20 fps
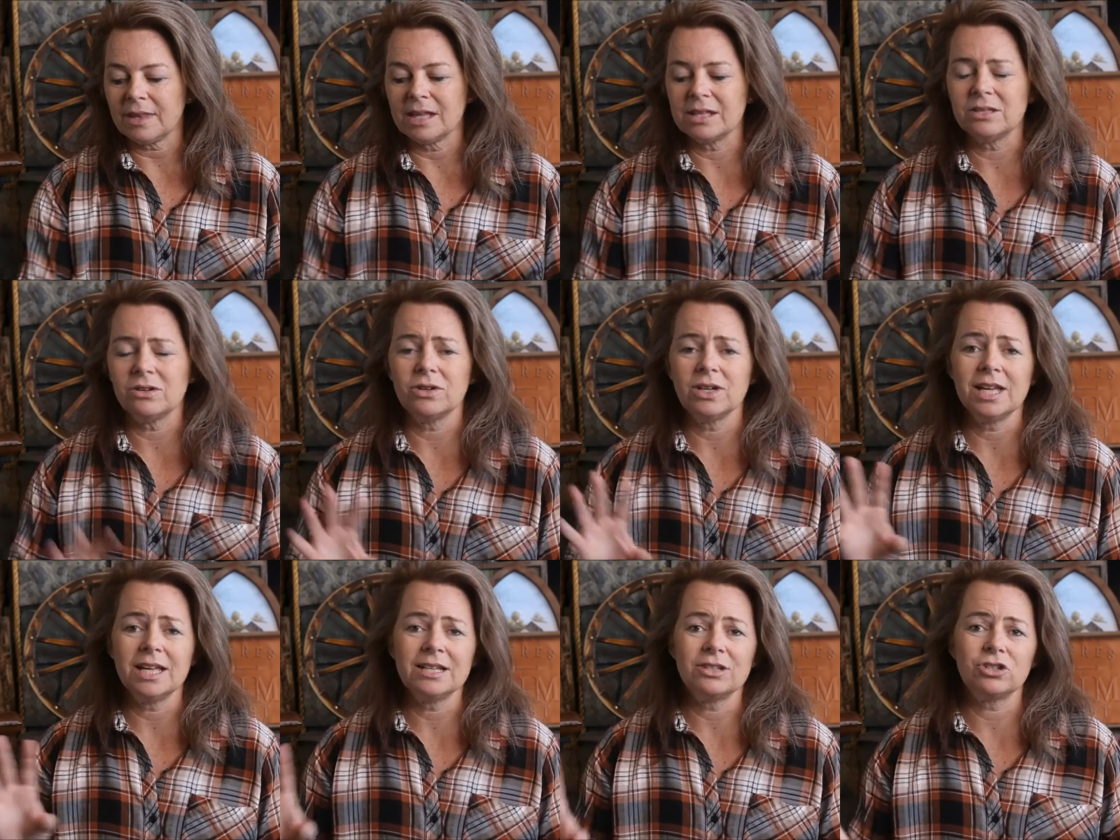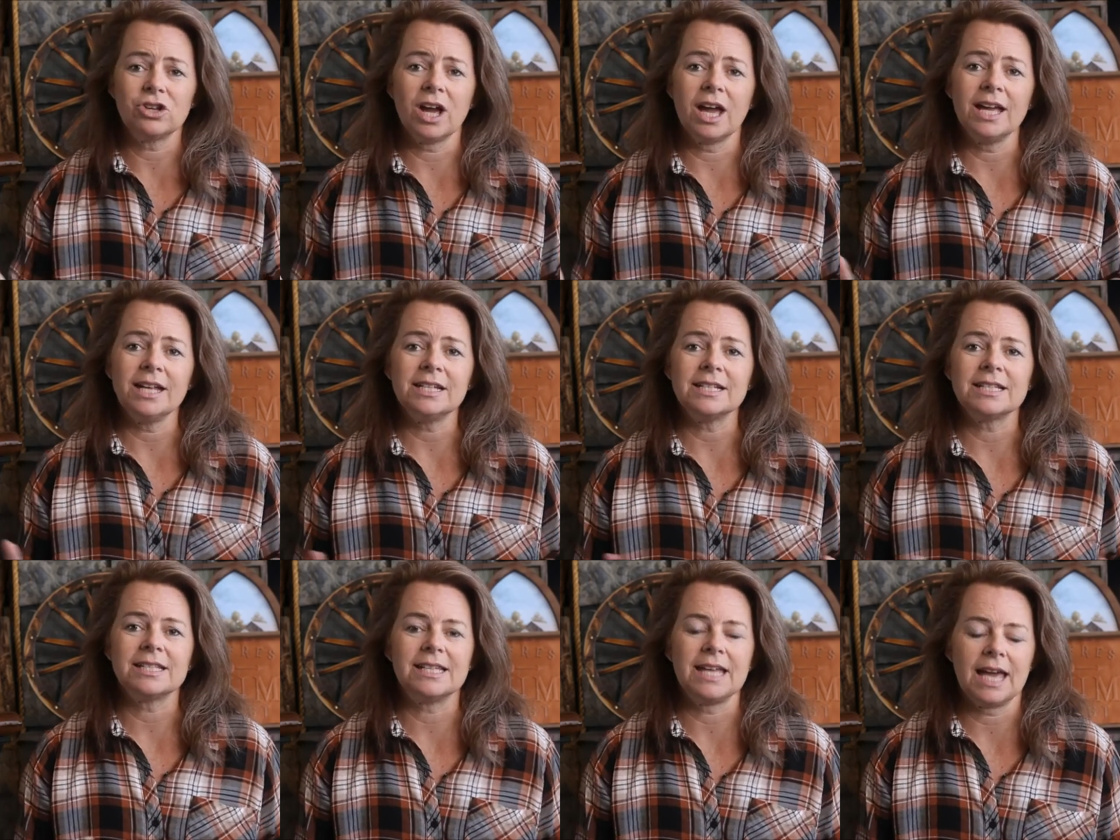So again, trying
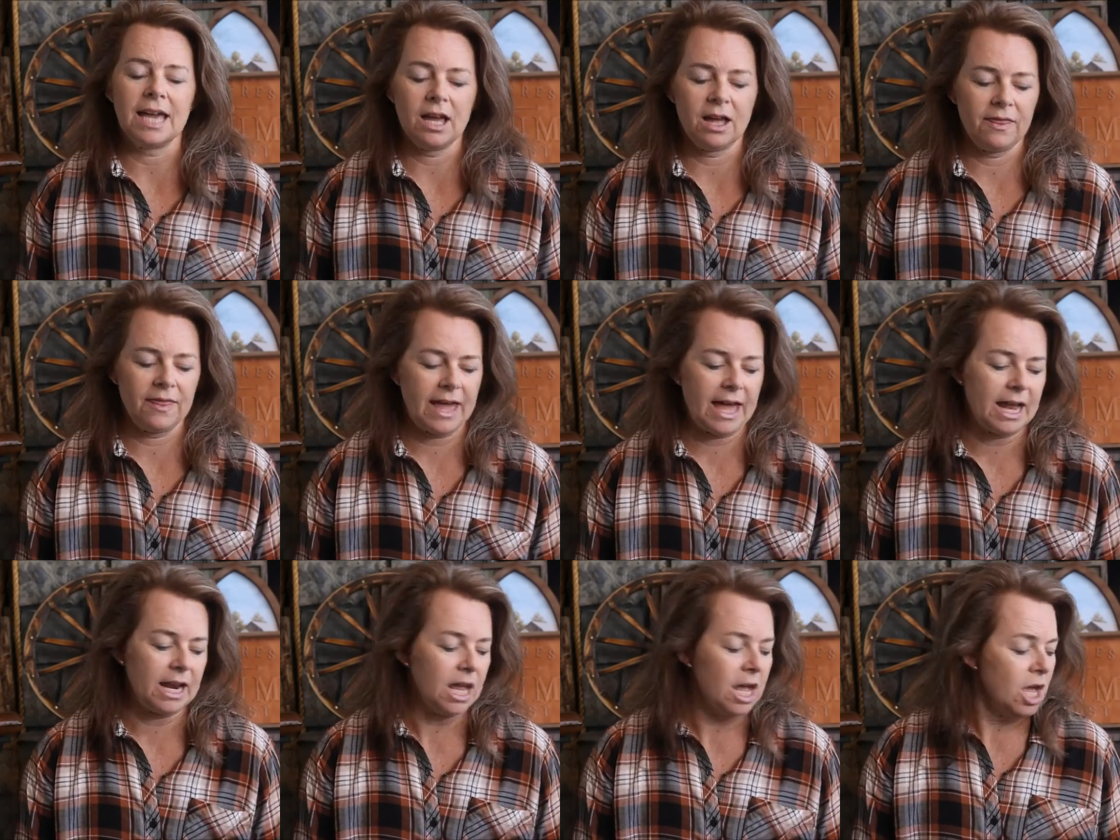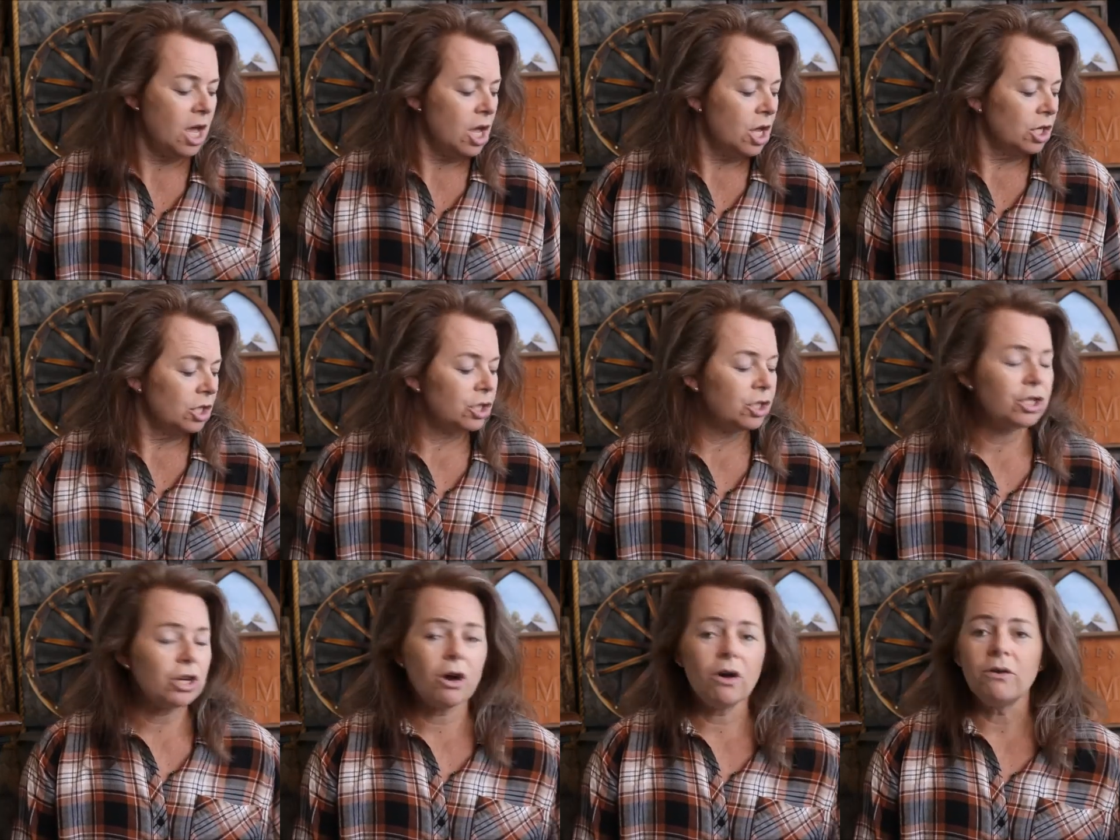to stay on that.
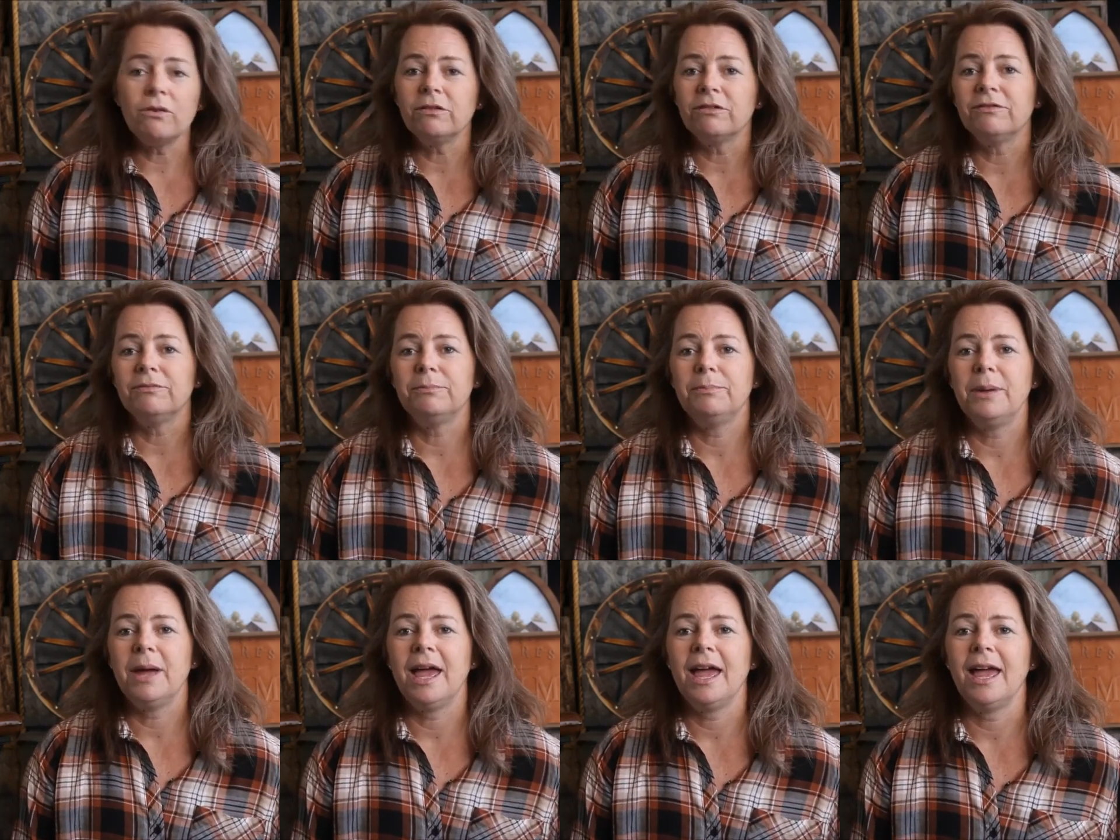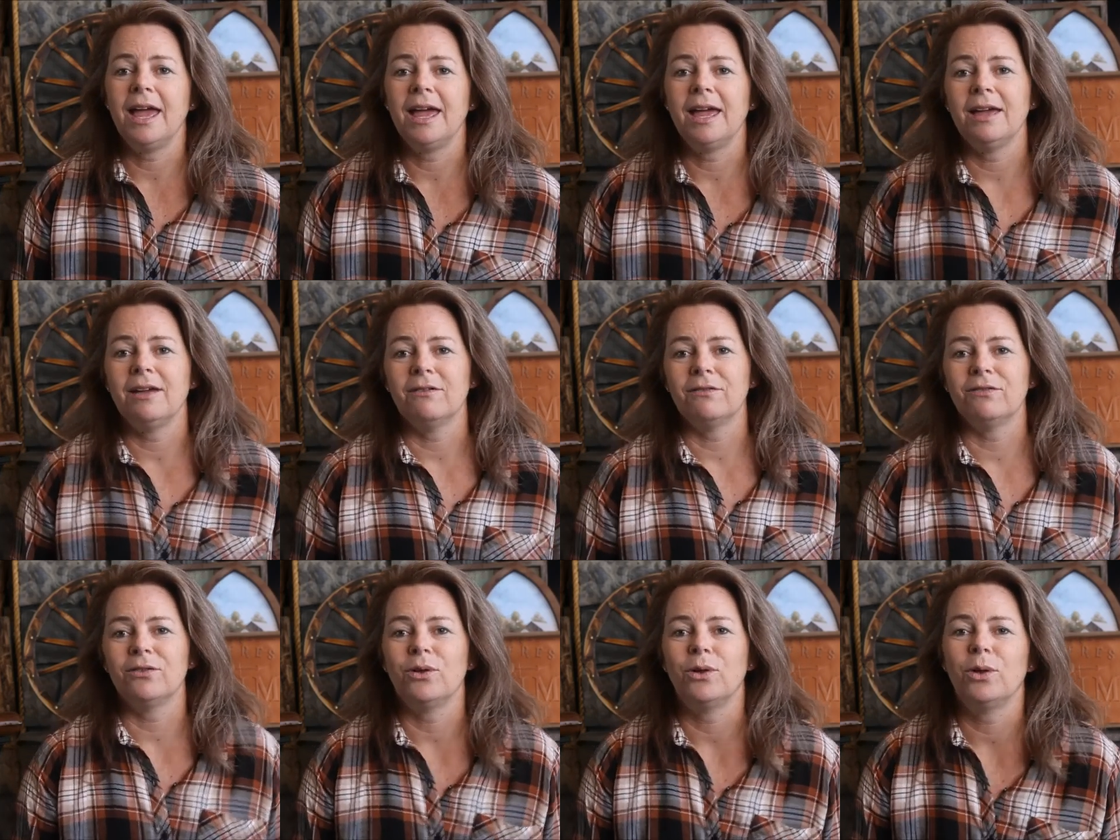Don't pay
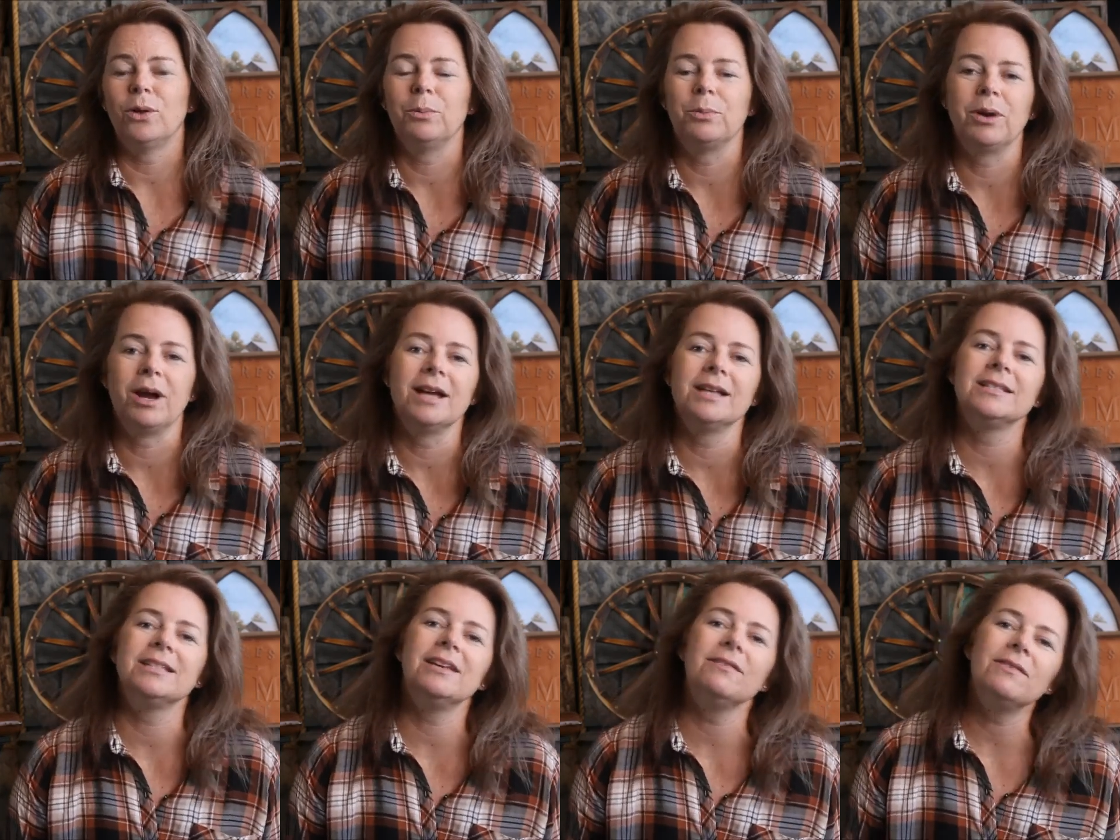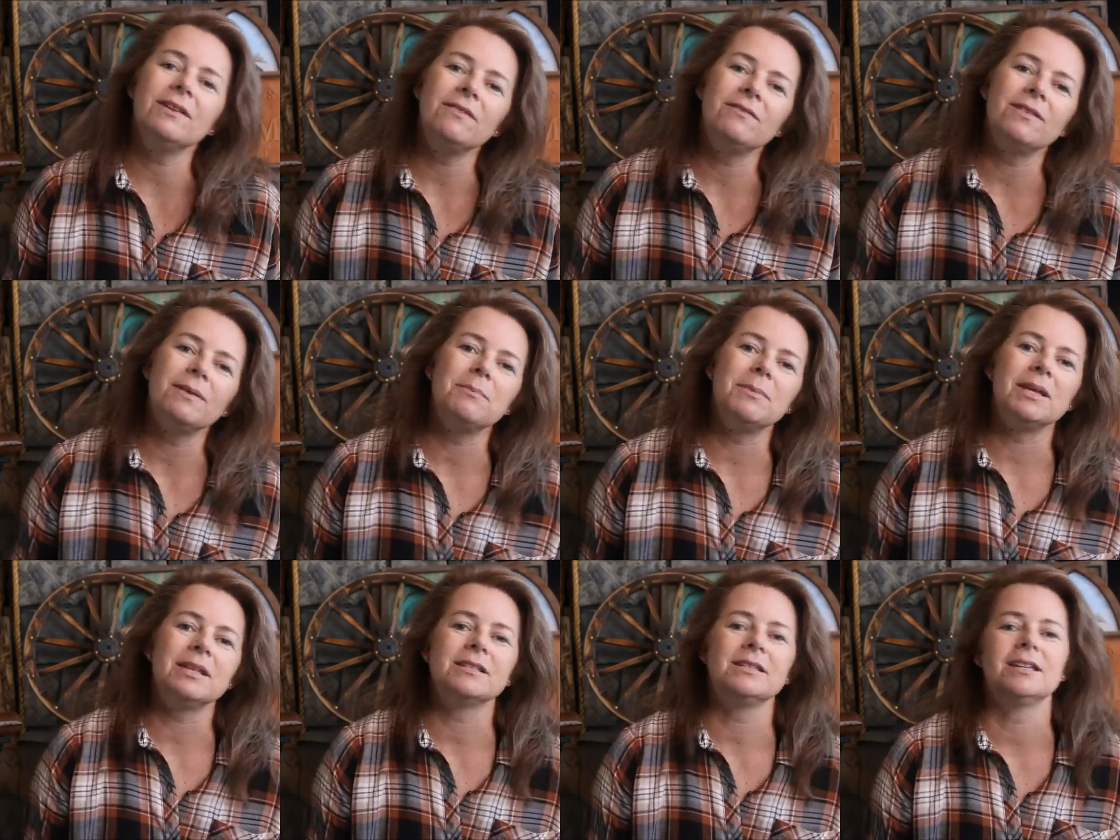full price, even if
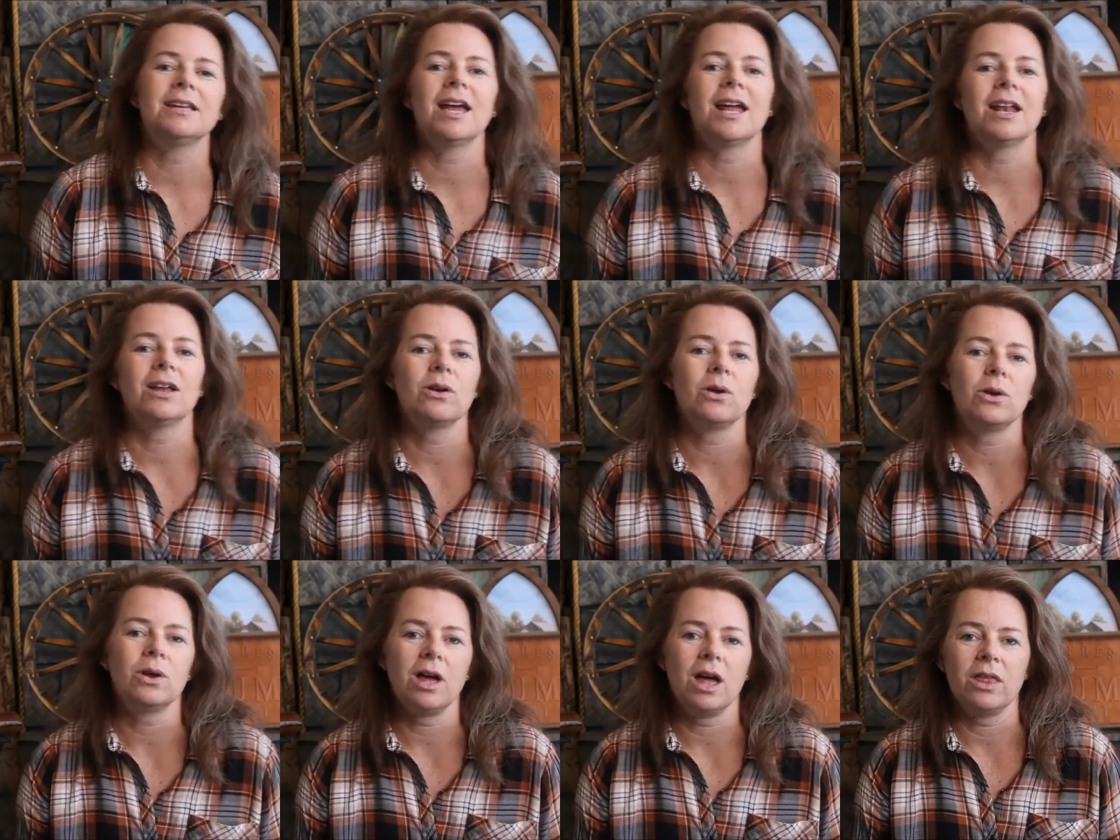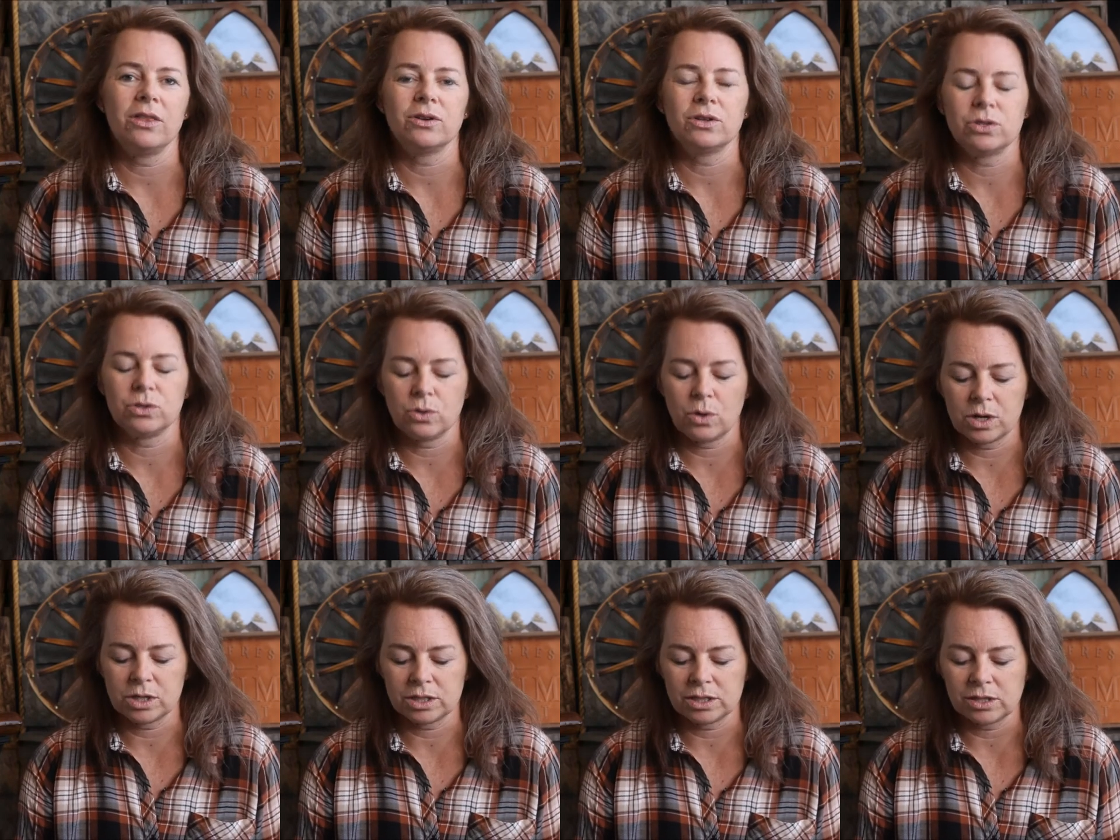it means you kind of go to other stores.